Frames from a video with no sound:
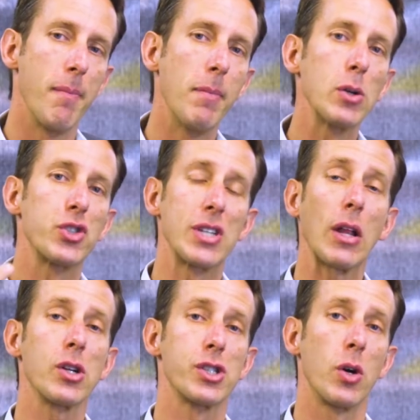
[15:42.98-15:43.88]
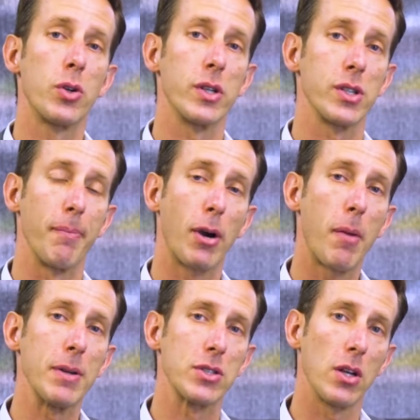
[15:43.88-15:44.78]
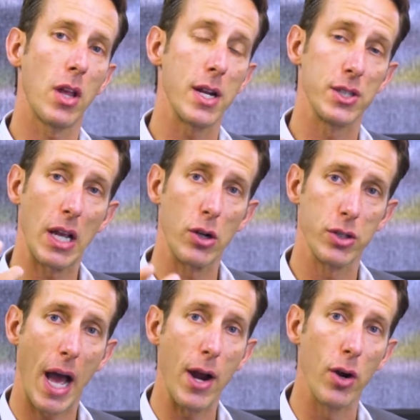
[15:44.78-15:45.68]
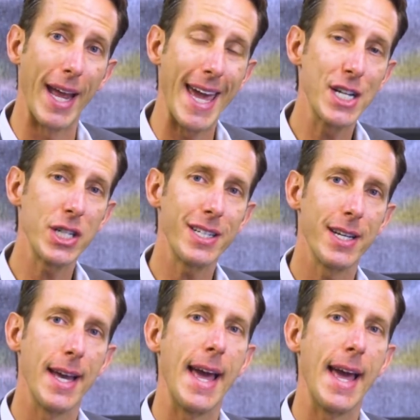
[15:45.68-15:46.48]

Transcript: most sellers don't do this on purpose. A lot of sellers hire an agent,